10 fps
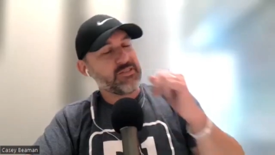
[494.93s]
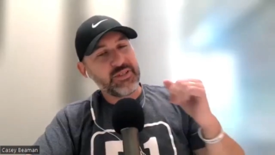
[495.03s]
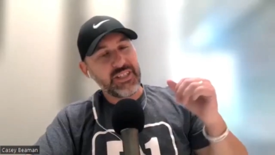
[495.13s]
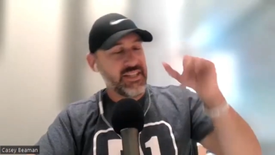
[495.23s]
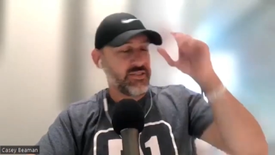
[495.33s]
I think it's
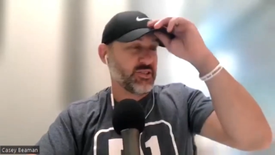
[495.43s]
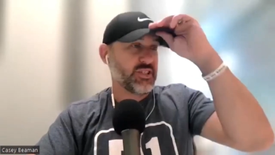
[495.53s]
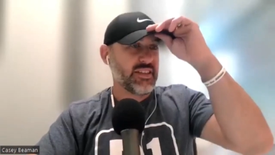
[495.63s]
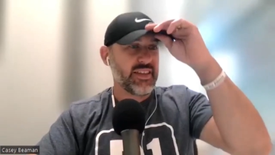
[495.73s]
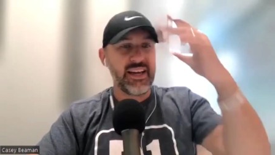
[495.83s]
really
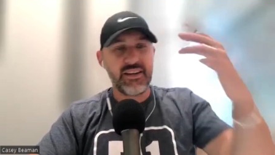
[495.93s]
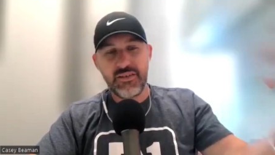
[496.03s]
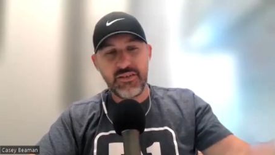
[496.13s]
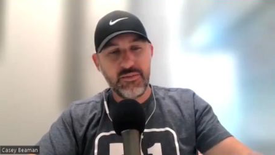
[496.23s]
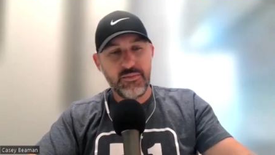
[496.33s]
interesting that
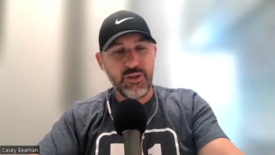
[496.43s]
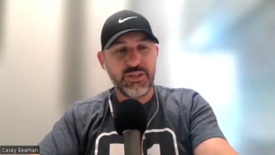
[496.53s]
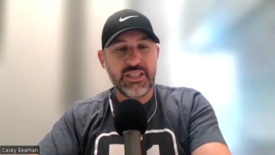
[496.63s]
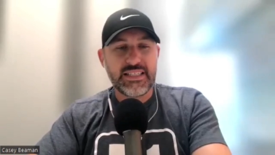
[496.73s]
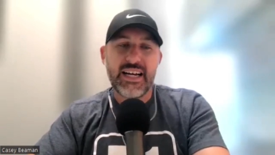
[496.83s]

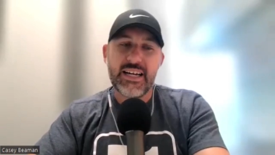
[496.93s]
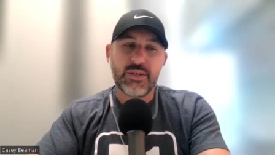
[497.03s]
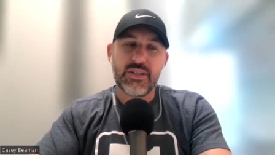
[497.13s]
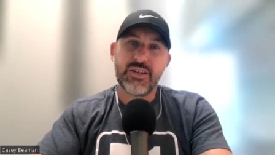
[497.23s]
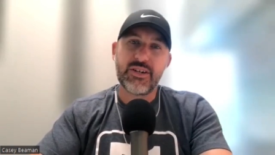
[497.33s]
most of the
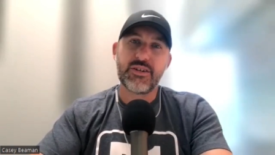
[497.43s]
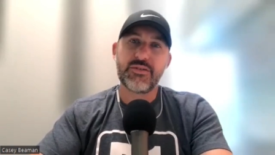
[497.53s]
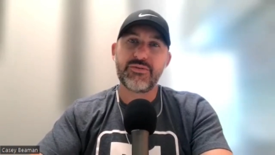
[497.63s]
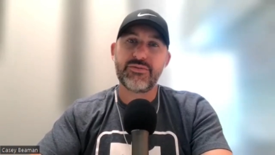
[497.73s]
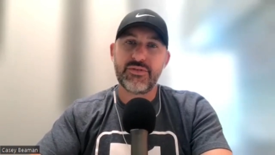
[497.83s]
time you hear
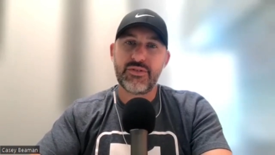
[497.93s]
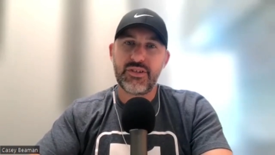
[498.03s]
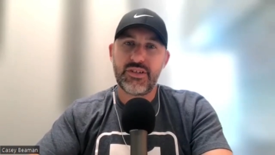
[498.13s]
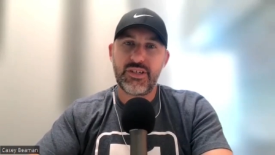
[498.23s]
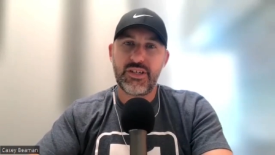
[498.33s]
of
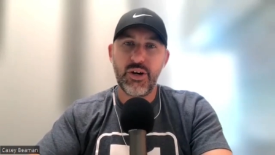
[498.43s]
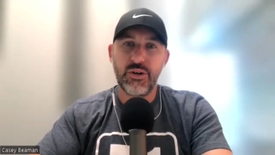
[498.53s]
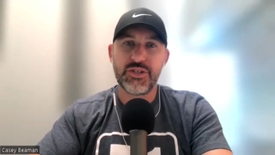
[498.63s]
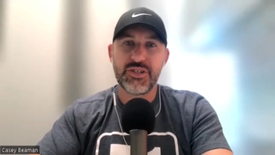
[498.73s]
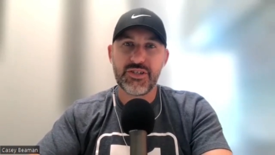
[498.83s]

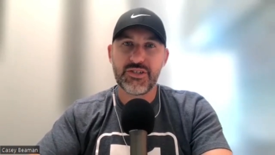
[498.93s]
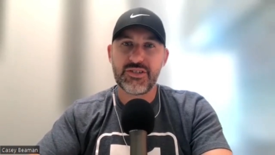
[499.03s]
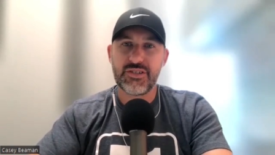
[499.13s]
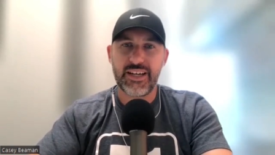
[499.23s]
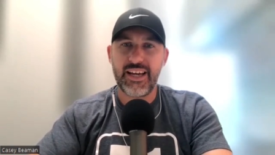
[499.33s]

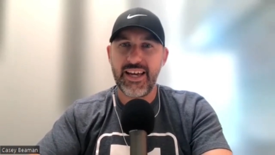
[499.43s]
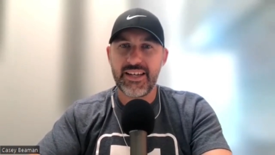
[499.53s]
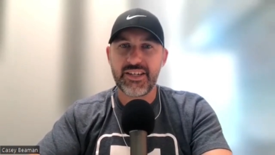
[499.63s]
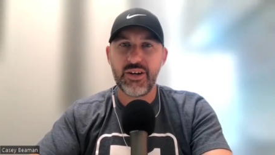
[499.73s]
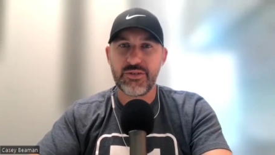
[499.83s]
coaches, like a
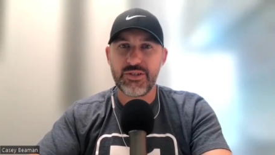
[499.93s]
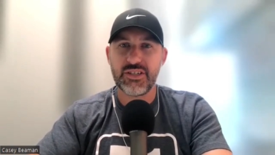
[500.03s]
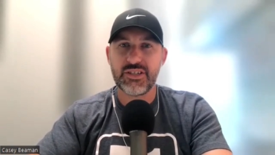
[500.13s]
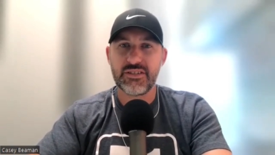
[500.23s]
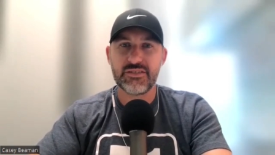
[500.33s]
head coach
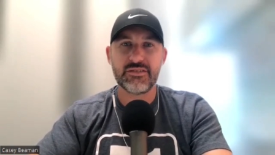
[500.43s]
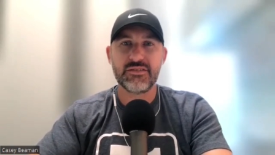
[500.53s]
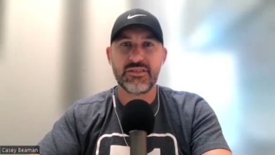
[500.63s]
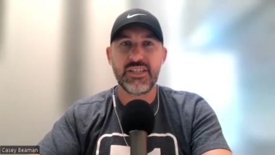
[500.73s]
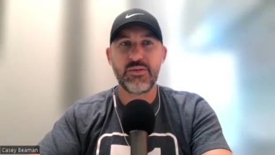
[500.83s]
in
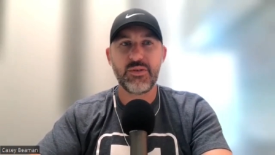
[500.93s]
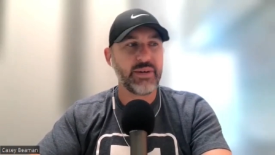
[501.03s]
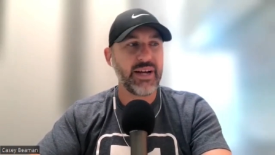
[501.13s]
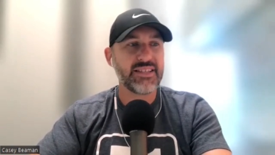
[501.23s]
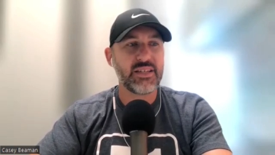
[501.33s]

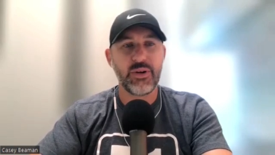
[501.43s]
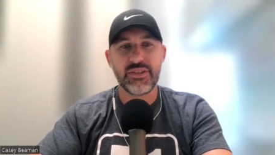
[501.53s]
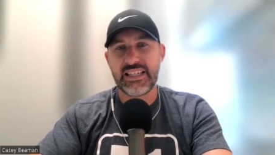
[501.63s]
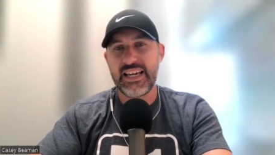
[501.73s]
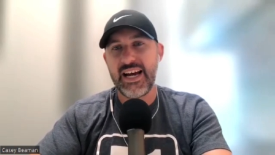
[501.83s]
D1
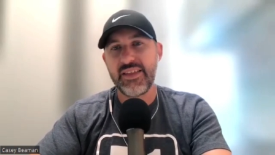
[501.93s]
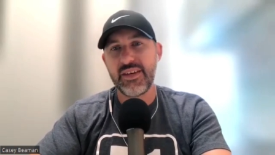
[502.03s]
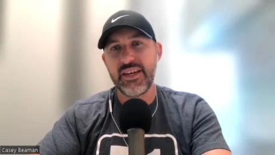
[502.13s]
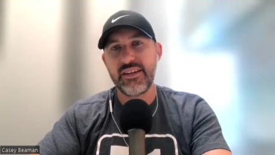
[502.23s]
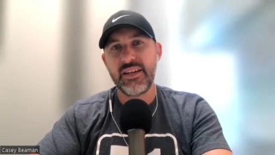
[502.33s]
basketball is a guy
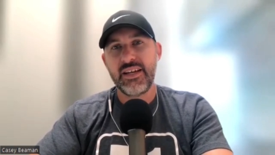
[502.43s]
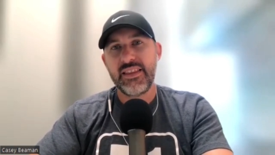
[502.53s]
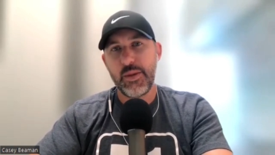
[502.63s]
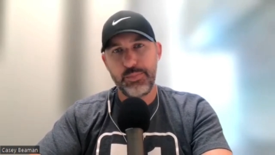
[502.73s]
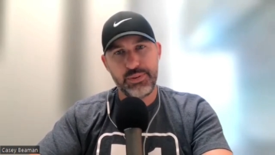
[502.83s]
that,
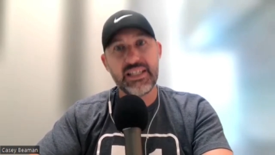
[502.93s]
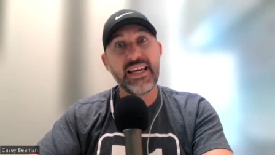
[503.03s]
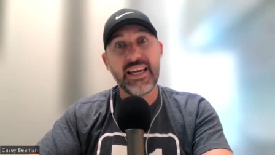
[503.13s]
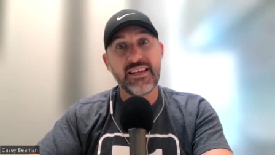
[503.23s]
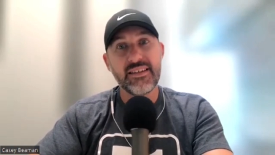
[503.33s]
that
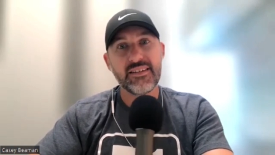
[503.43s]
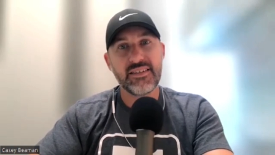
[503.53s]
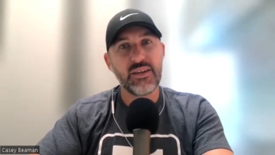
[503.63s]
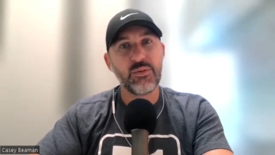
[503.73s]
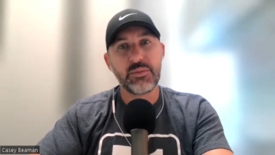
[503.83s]
played
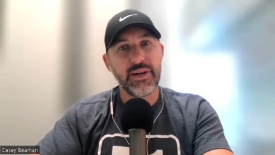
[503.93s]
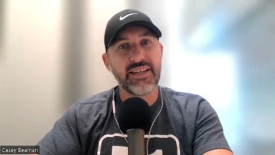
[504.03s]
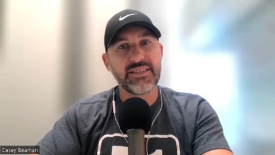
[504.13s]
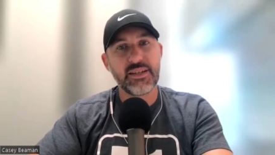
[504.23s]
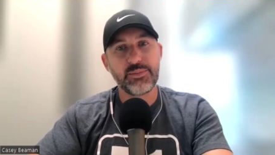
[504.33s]
D1
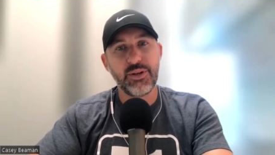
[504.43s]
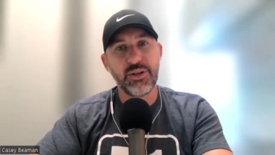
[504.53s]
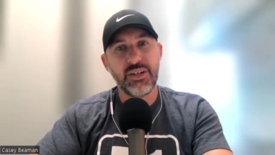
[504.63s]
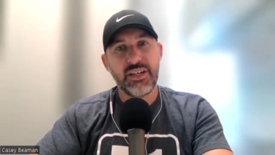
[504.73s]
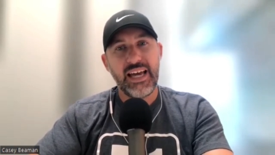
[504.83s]

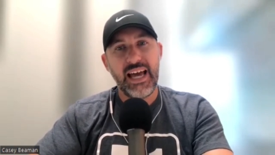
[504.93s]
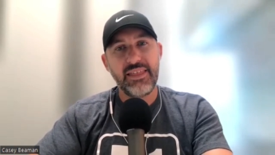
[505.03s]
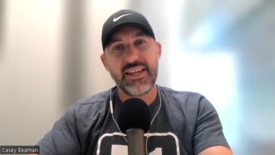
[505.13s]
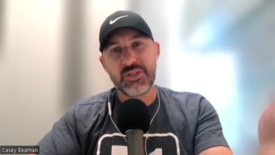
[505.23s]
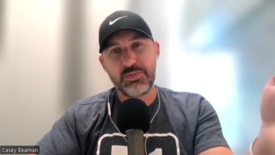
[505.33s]
basketball.
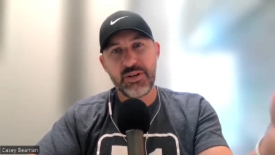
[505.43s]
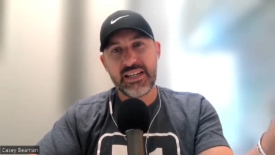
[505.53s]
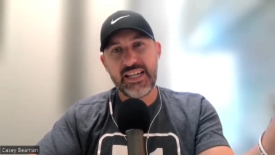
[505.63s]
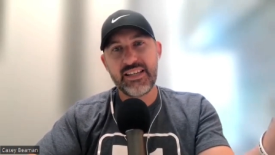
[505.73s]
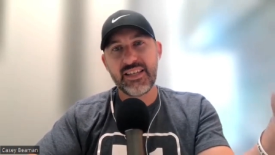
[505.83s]
I think it's
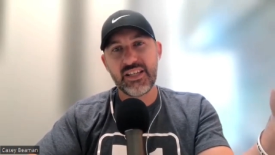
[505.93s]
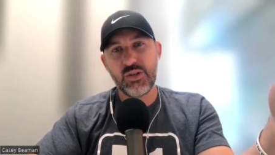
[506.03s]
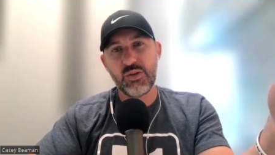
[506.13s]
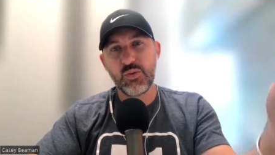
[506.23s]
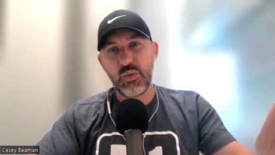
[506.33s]
pretty neat that
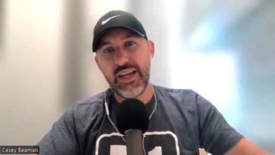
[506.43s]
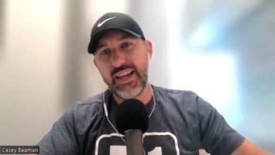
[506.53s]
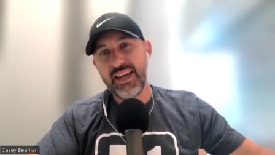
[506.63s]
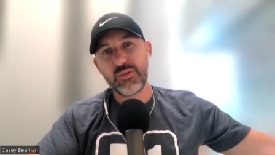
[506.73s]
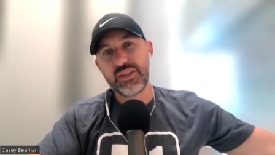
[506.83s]
you
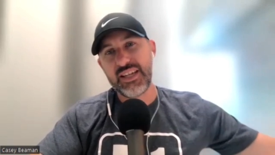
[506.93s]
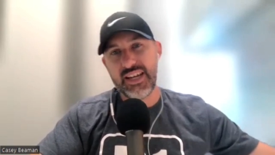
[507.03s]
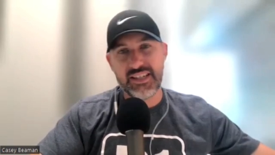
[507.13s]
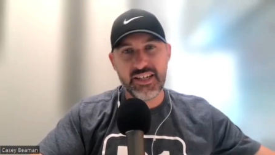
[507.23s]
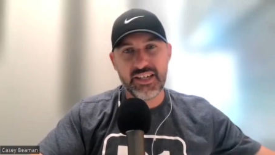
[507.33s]
went in with the
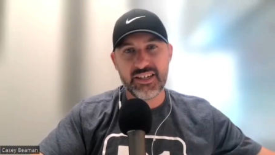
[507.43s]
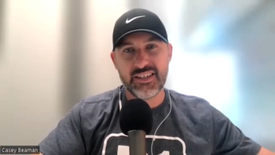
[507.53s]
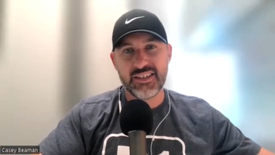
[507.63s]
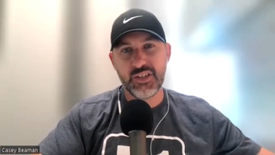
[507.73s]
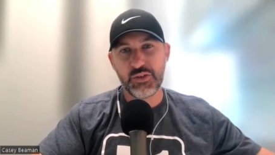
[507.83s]

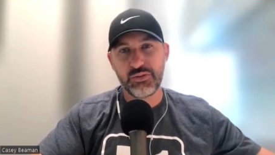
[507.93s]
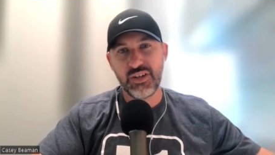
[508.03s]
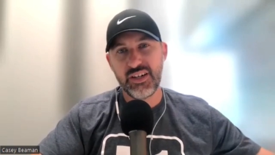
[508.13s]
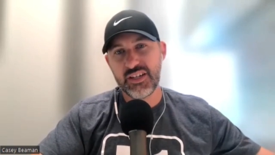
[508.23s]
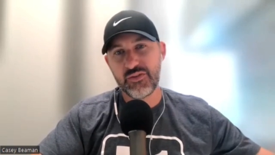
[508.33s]
idea on the
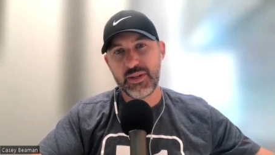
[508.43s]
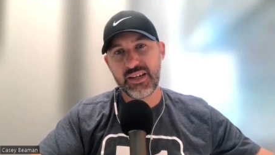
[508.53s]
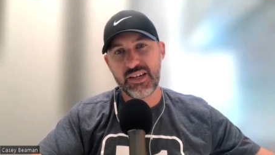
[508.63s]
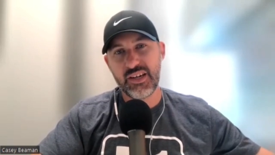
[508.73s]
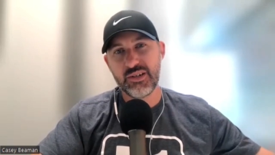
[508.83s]
front end of
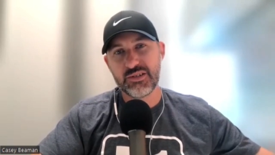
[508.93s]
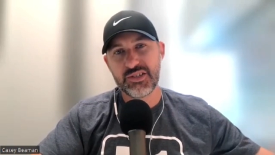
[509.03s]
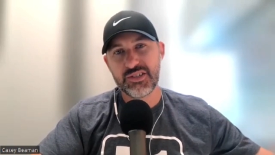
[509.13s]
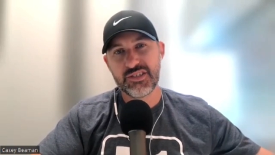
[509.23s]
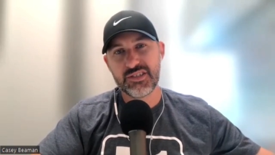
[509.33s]
being a
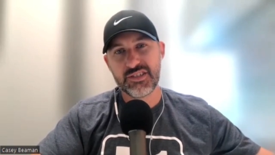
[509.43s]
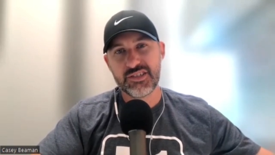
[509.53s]
coach.